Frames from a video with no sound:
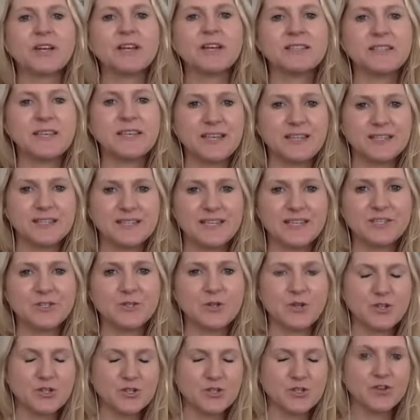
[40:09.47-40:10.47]
It takes that
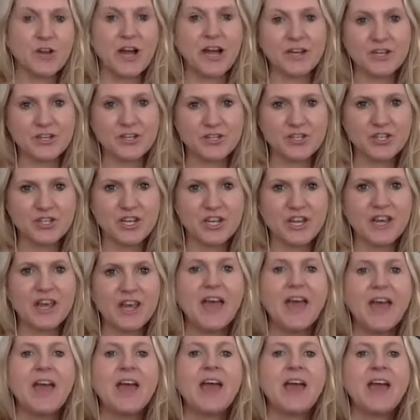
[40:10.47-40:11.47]
strategy